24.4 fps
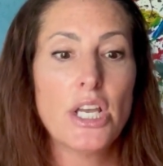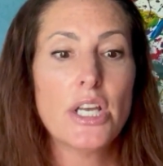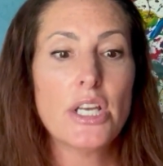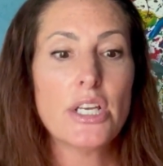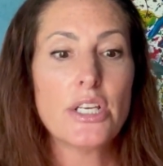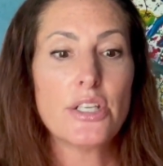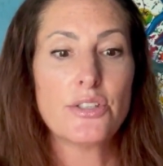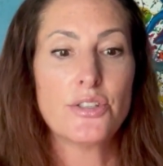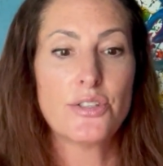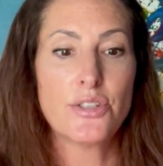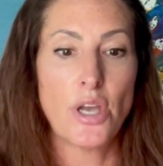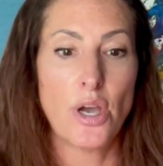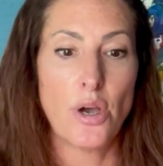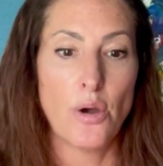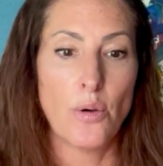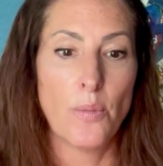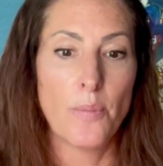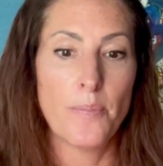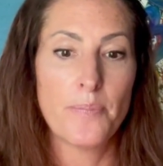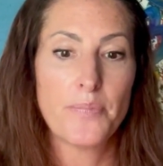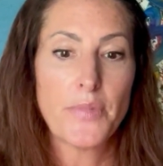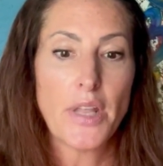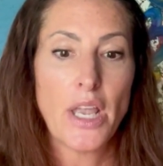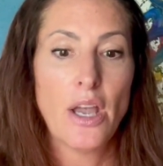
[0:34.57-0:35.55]
So,
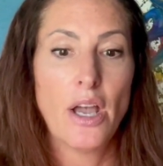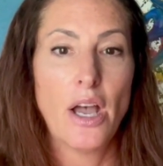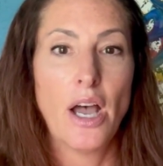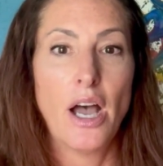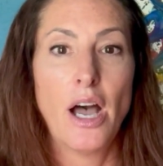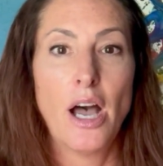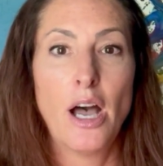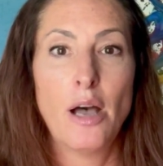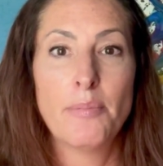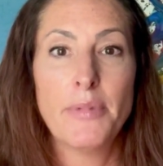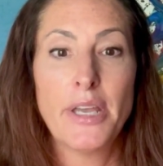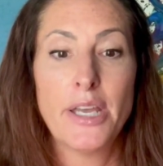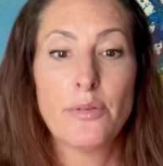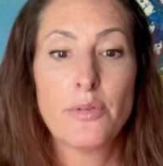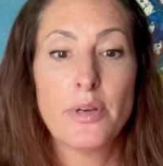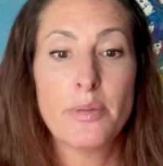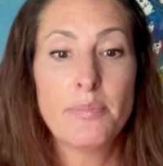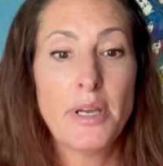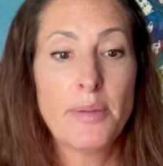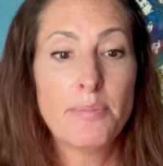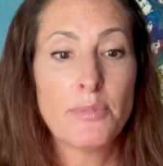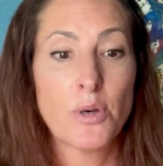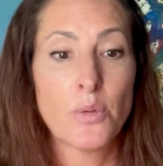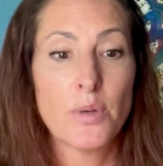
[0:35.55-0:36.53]
and
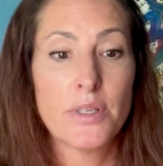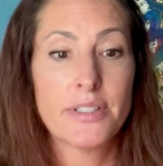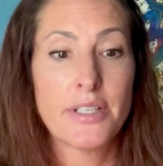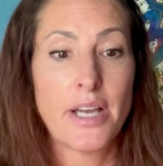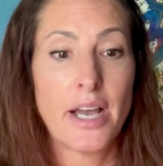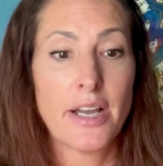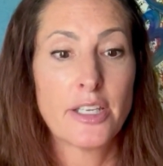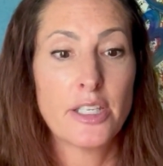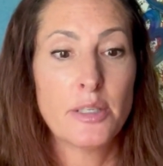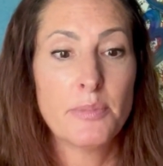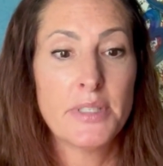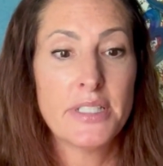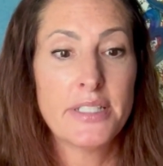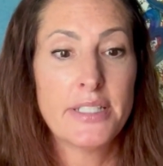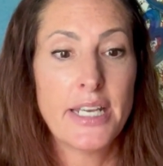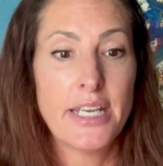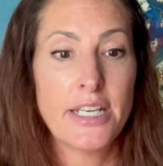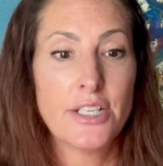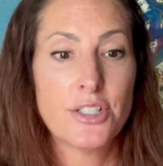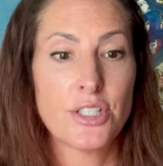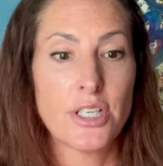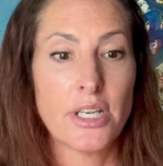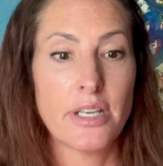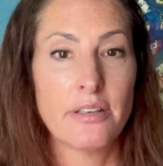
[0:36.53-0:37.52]
remember with
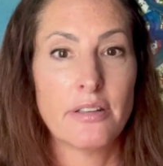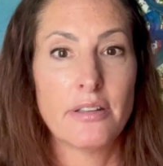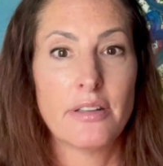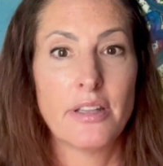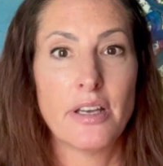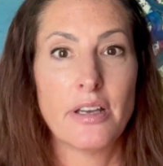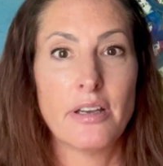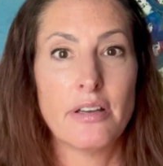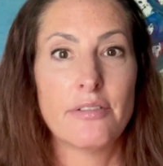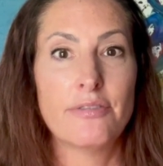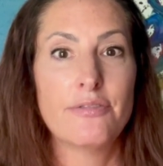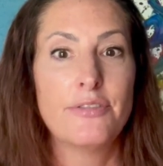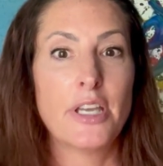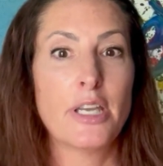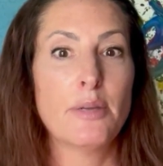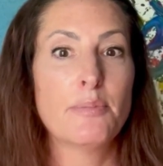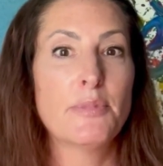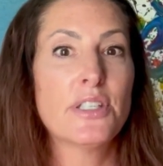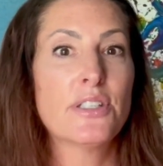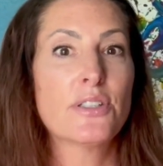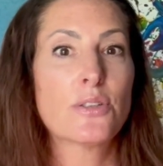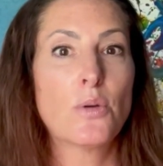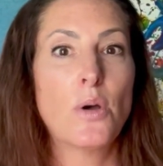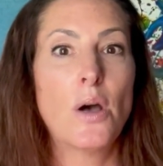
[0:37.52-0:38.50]
documentation, the
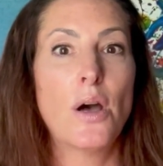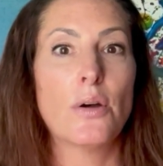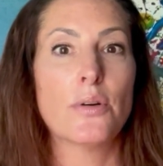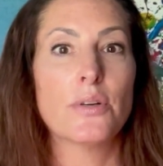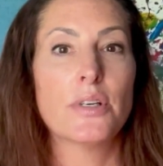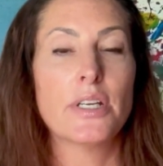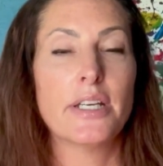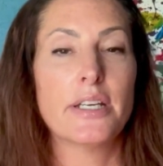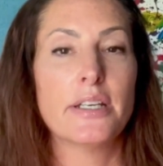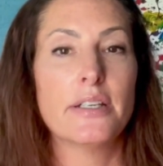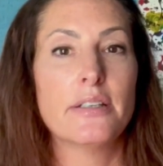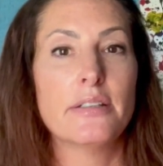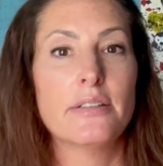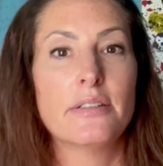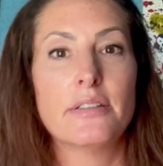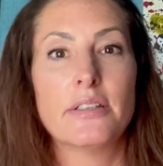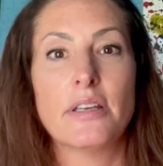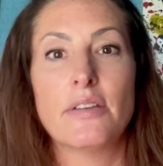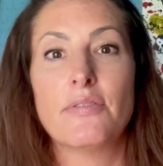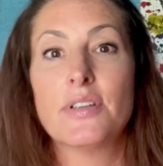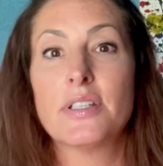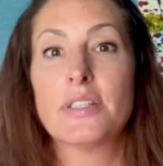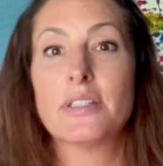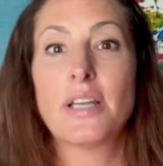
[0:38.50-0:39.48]
famous quote is,
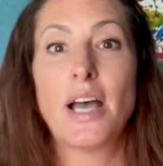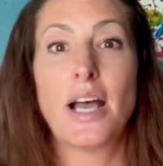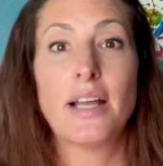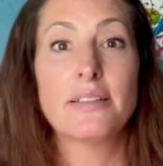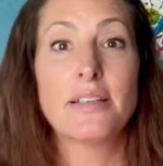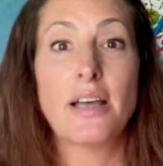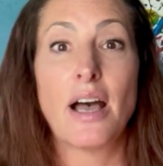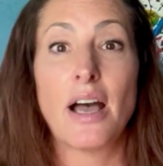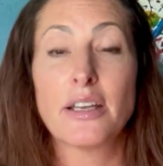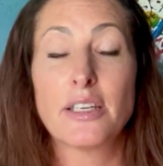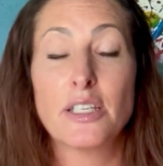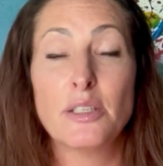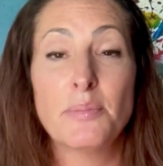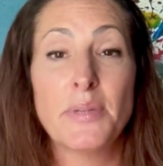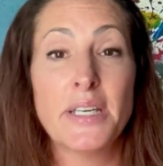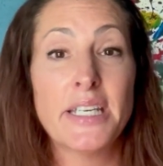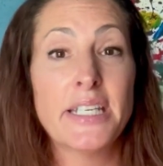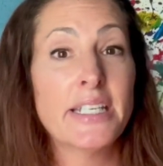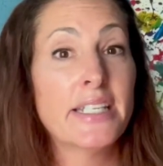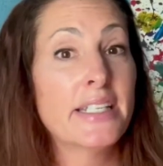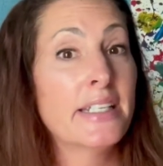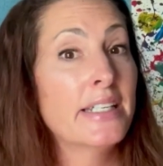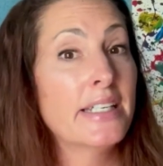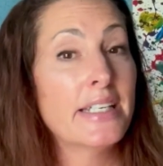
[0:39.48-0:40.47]
if it's not
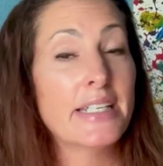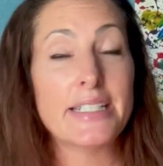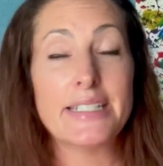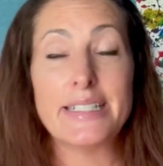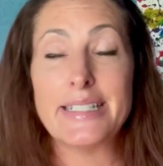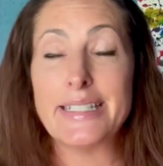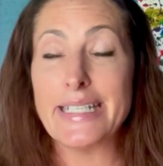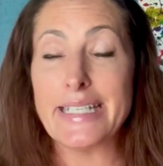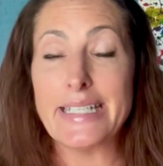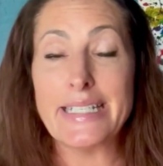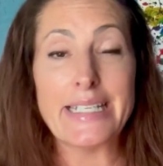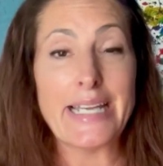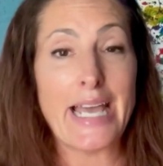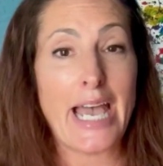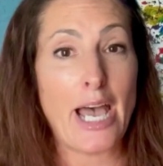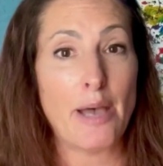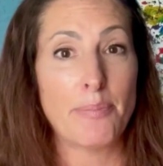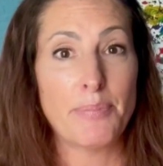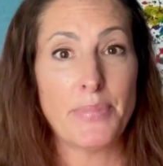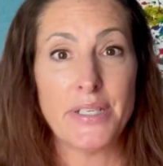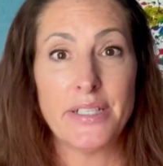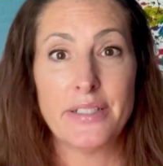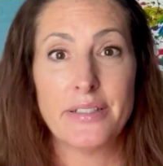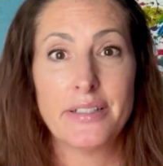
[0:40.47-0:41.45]
documented, it didn't
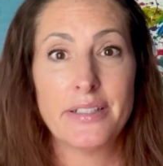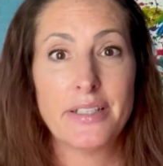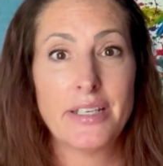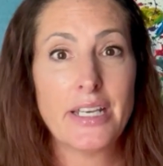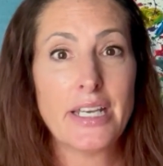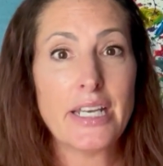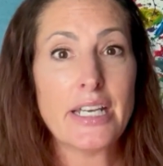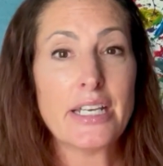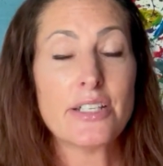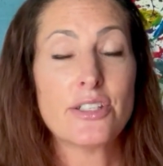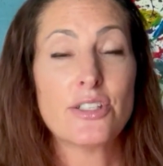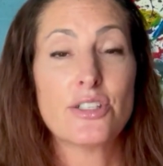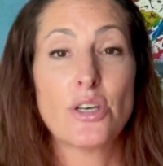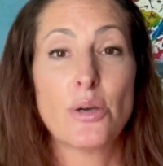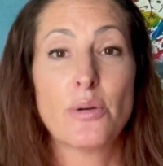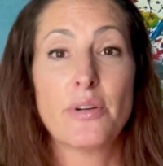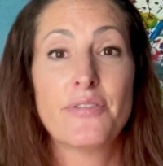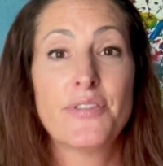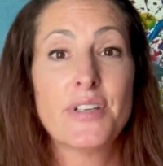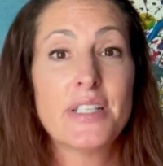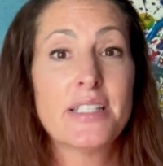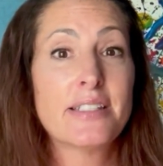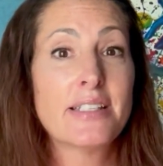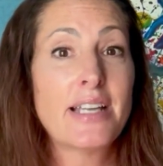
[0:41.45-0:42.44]
happen. So if
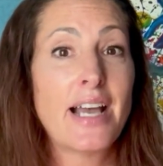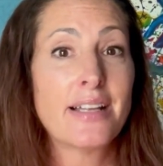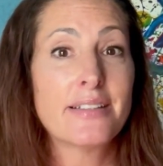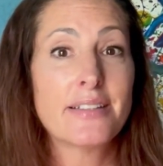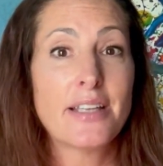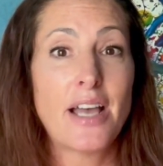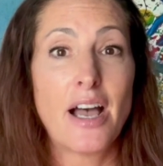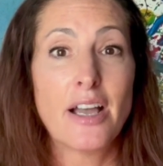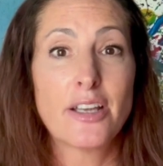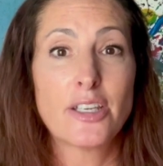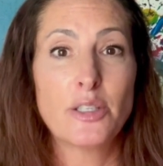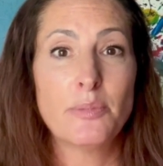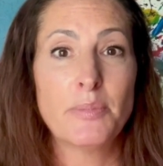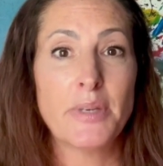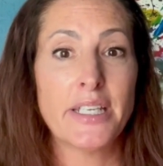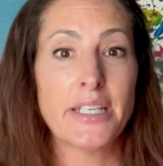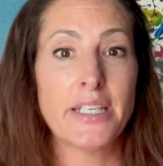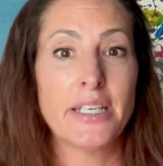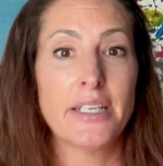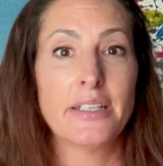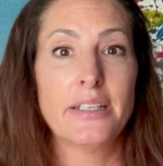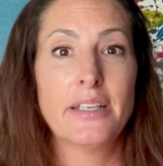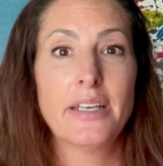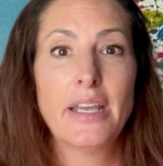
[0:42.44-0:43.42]
it's not
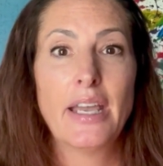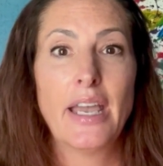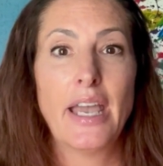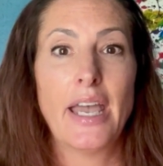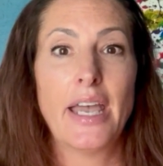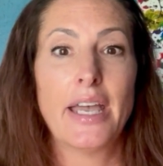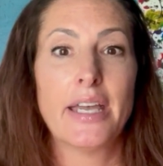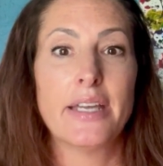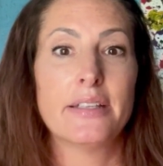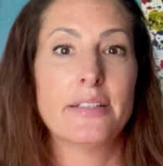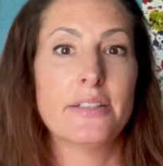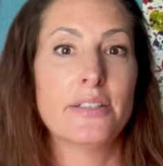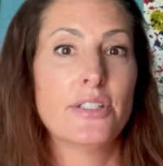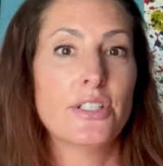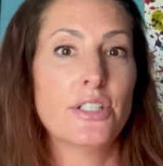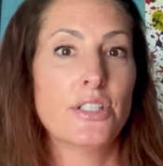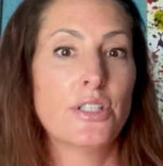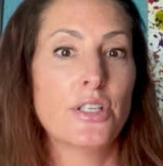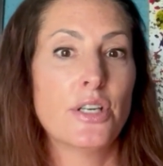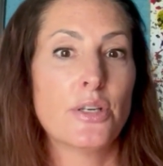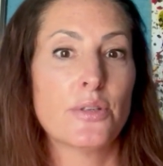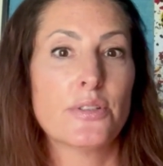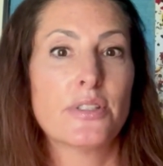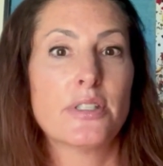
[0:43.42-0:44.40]
documented and,
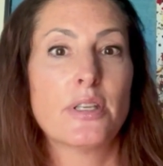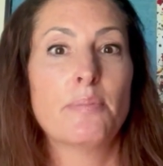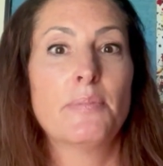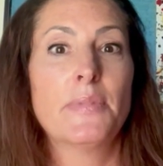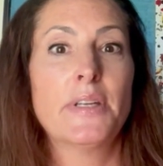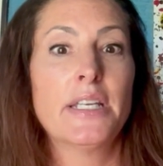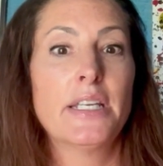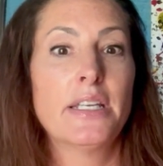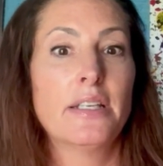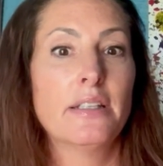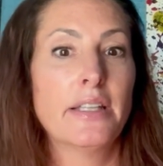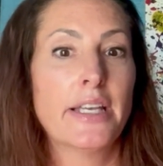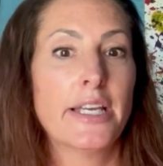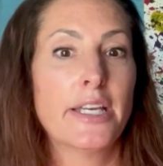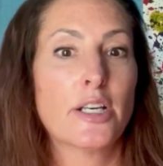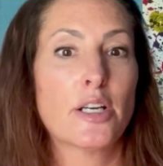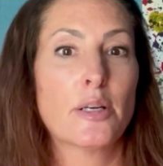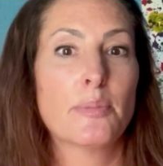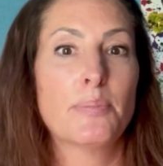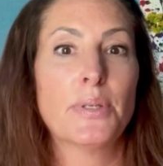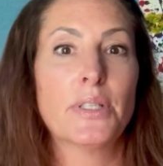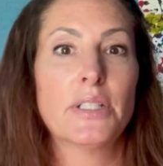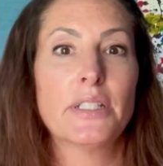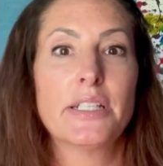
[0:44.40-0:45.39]
somebody later,
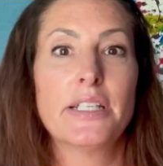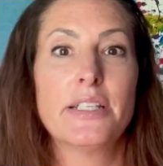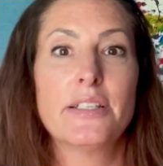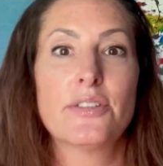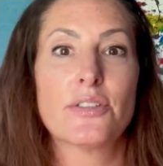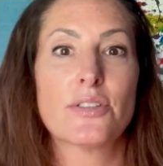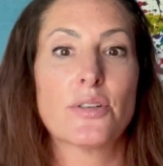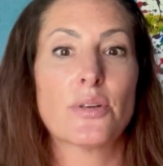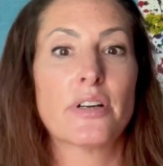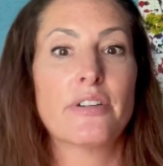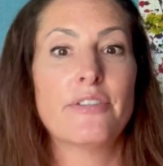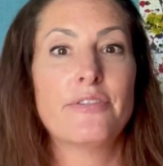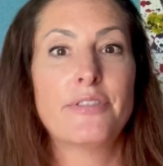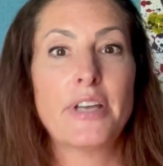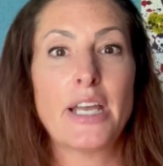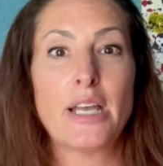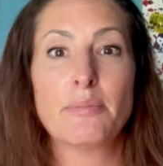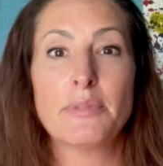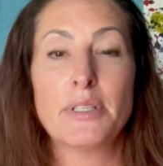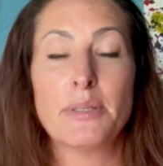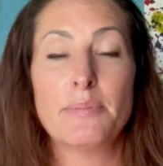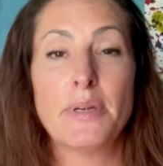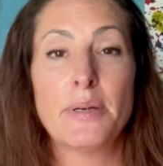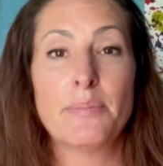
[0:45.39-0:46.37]
police or a
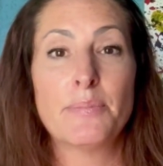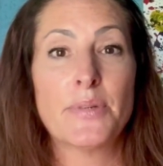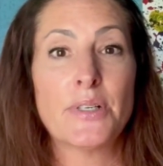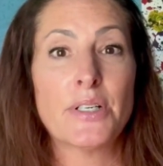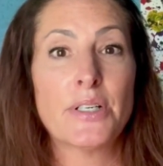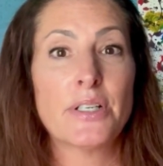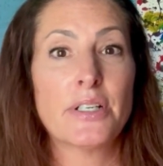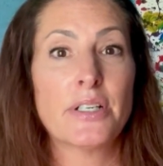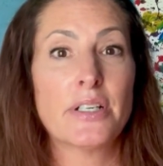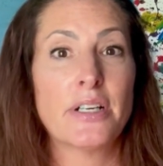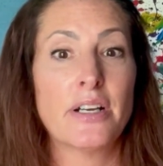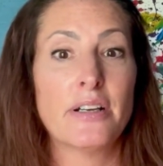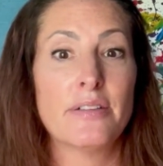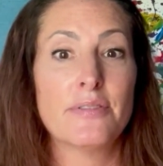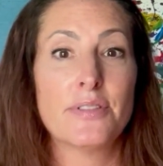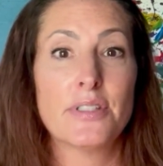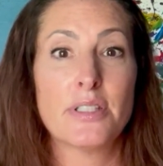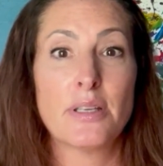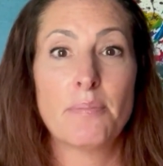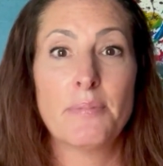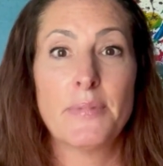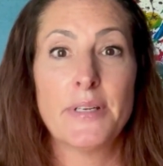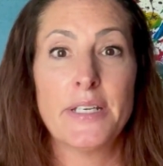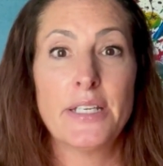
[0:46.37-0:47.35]
family member of
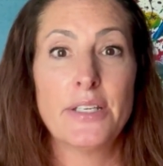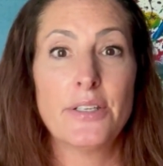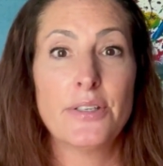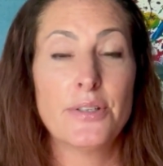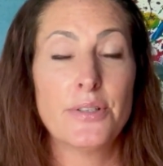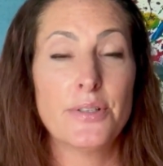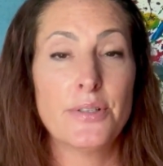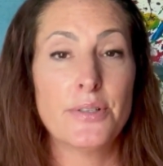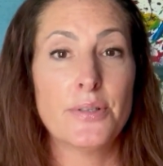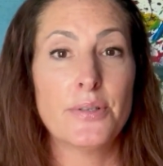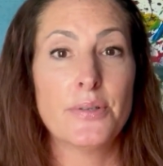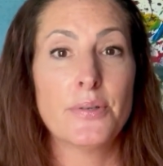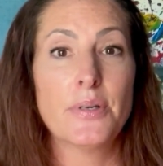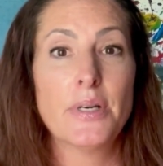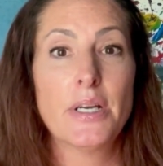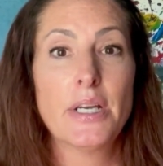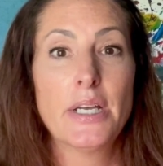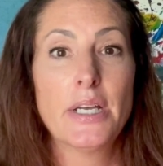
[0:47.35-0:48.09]
somebody who,